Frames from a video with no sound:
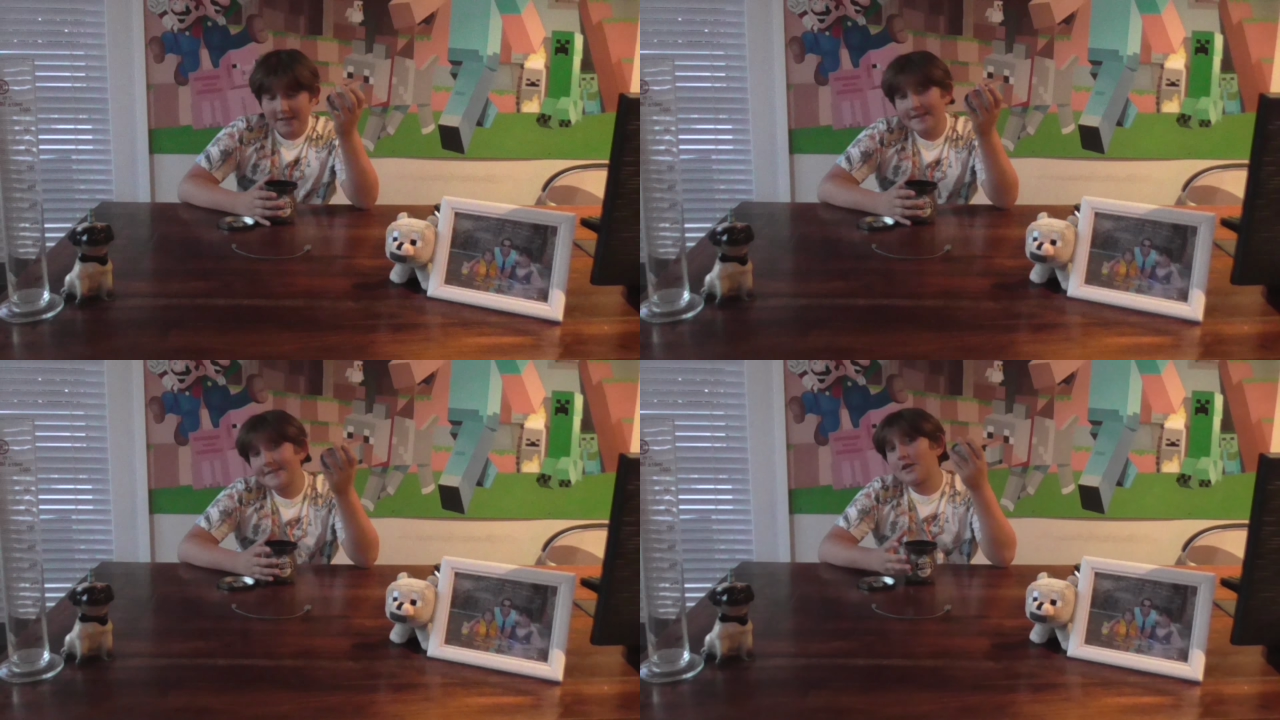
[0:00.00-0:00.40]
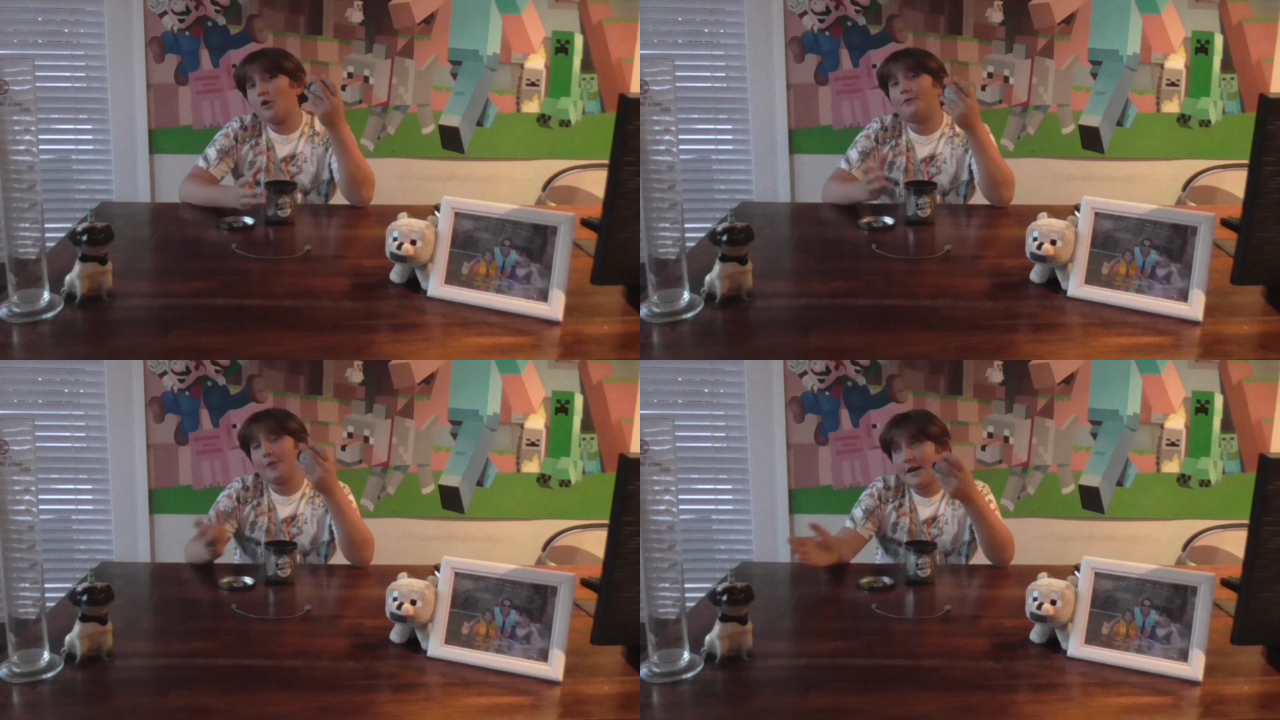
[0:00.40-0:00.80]
let's say
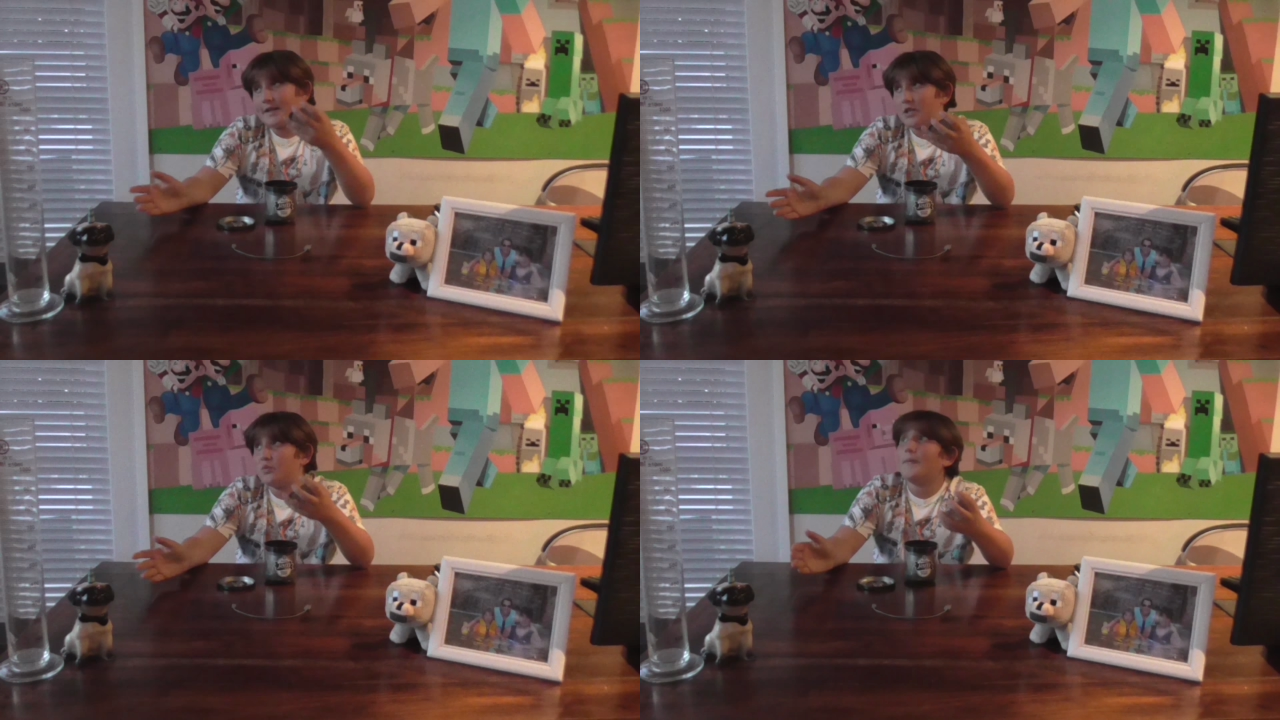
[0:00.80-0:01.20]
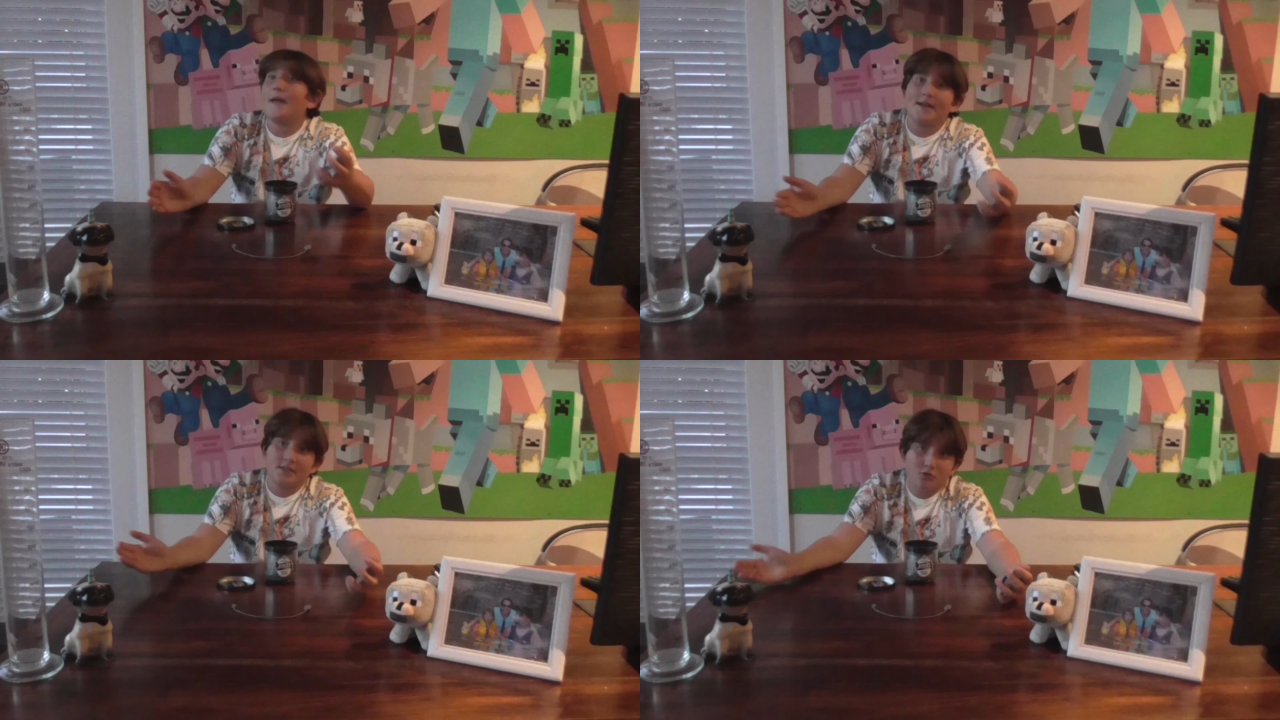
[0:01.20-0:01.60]
your friend has one,
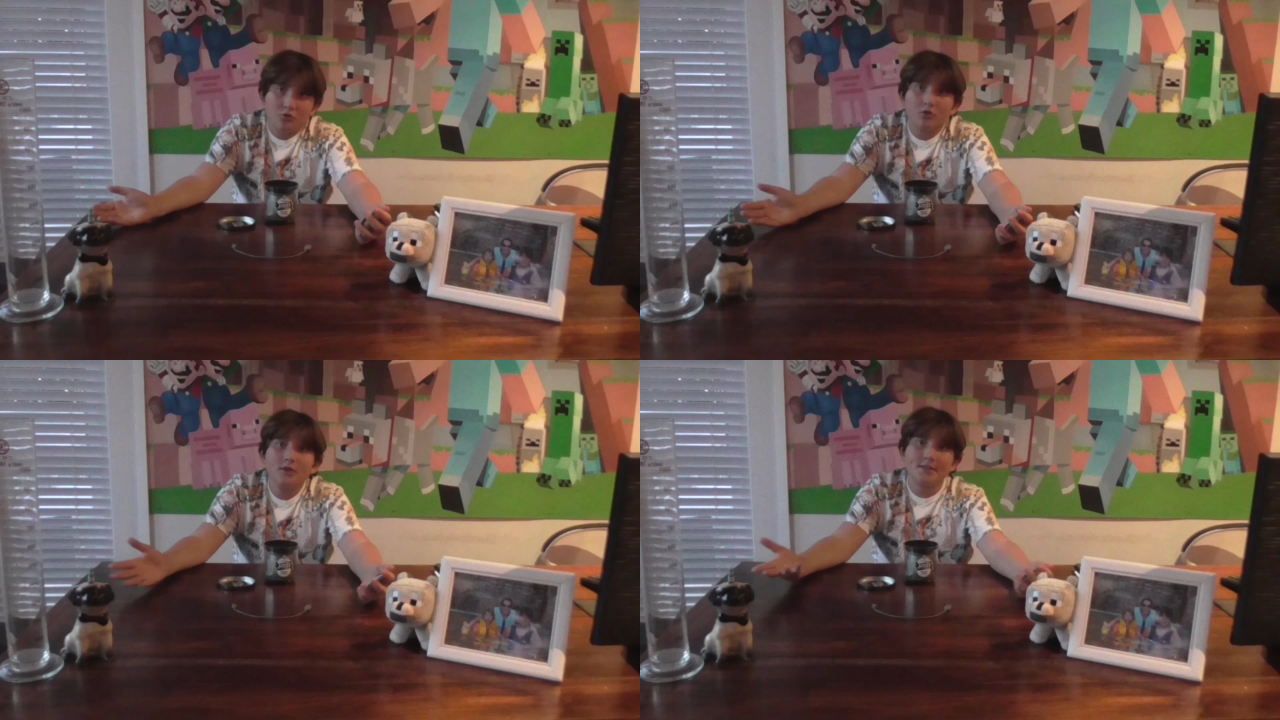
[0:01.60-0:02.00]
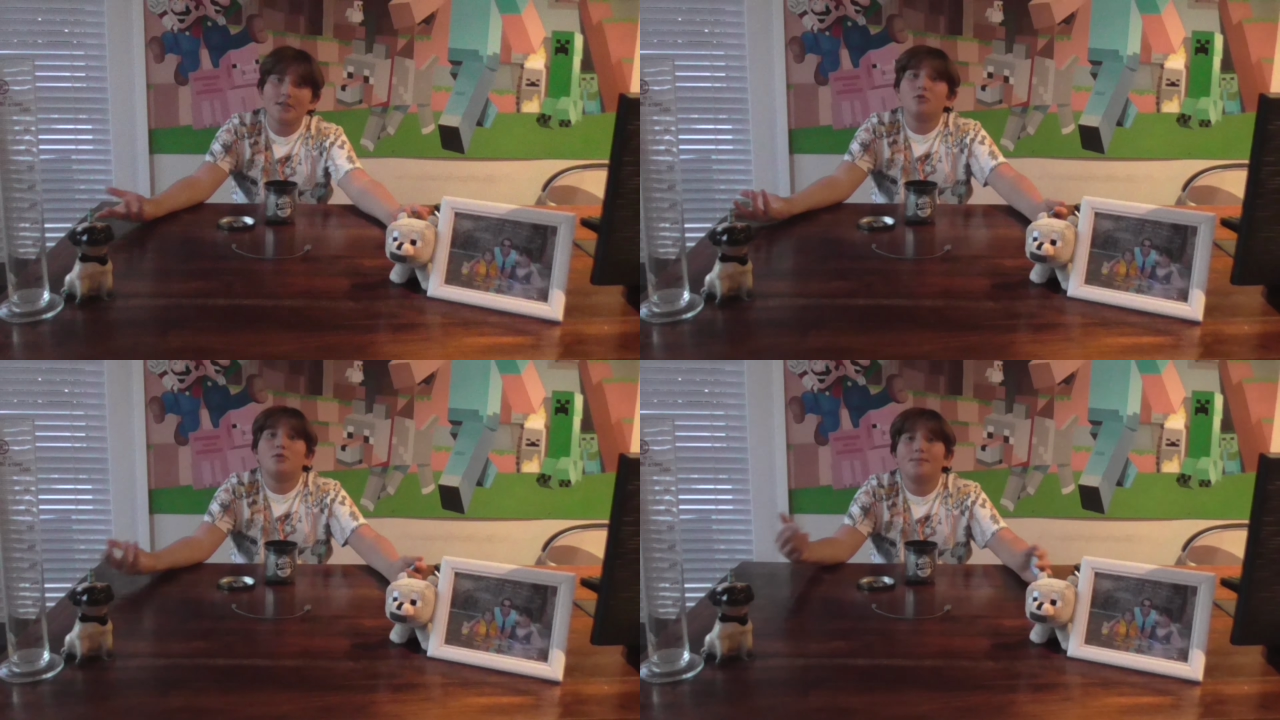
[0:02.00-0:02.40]
that is cool because
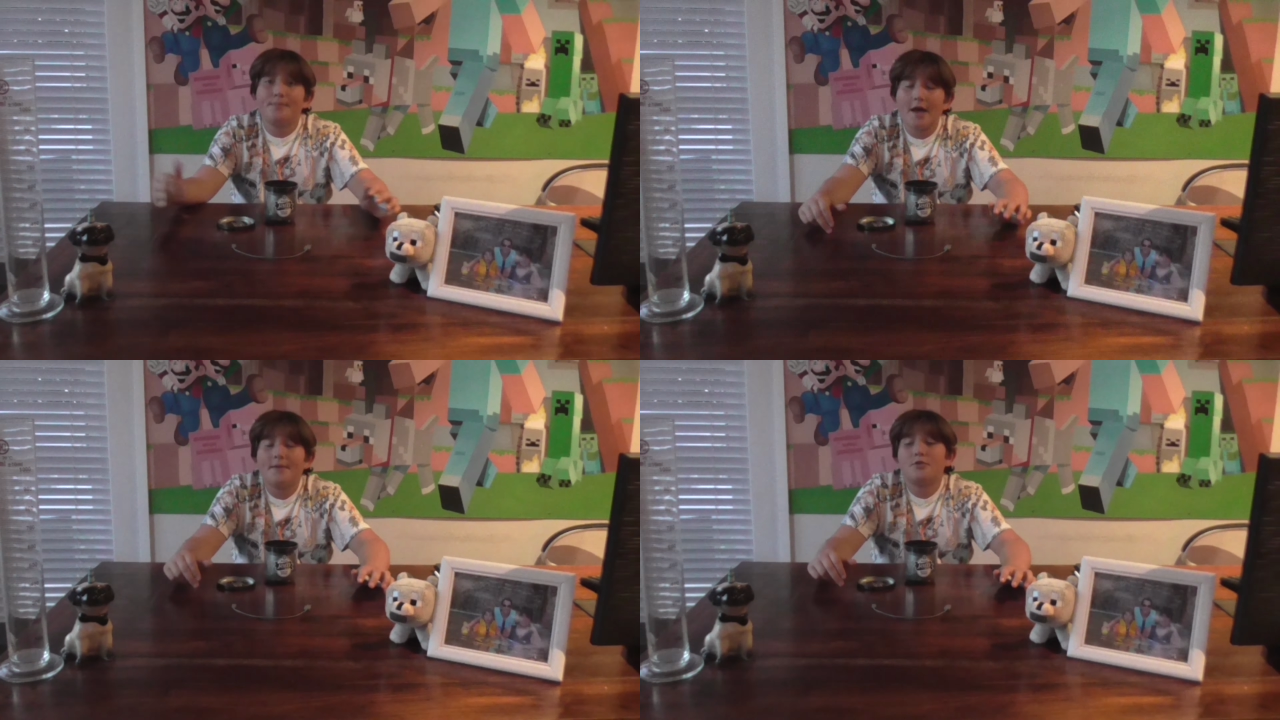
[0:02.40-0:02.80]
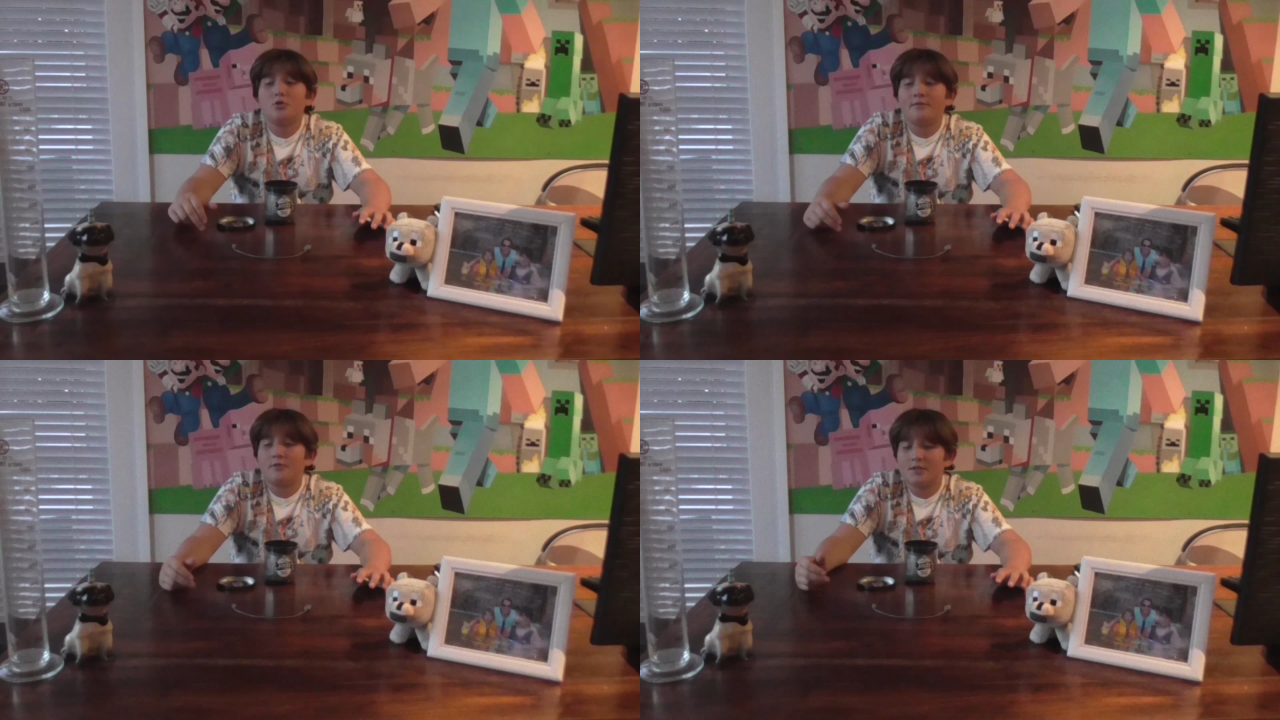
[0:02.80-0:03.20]
then you can pair the
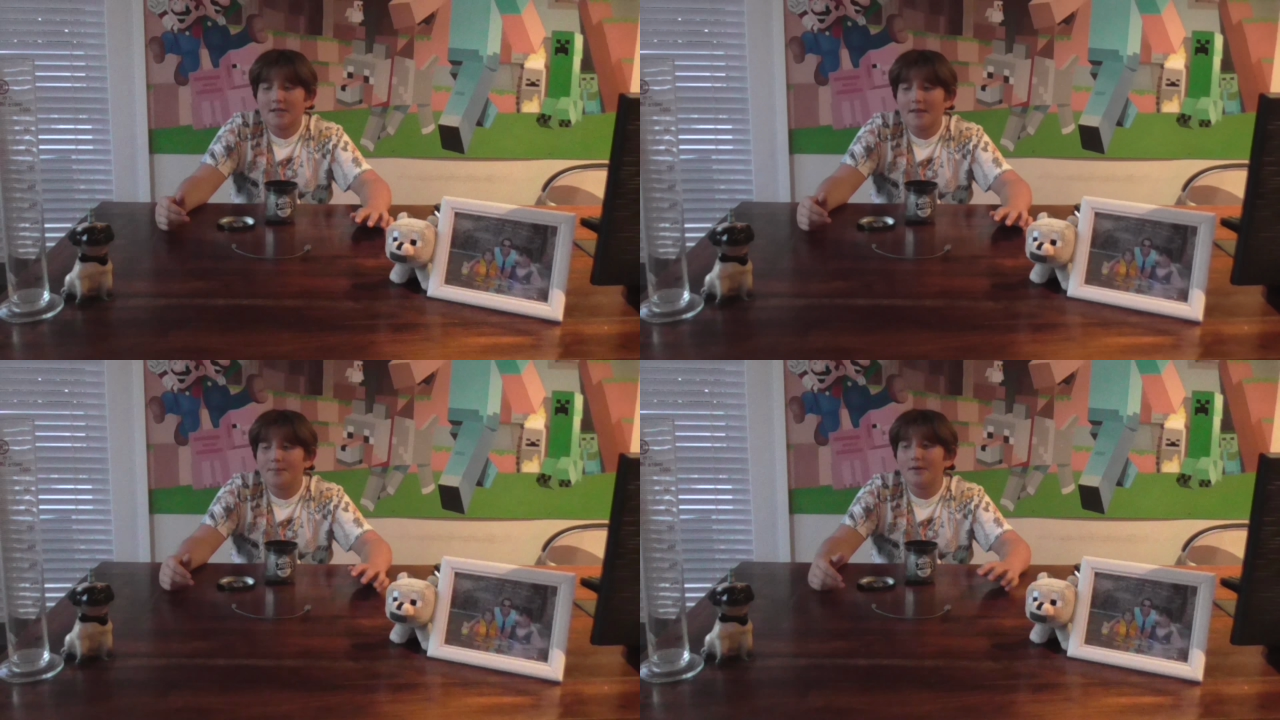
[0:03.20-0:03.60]
two of yours together.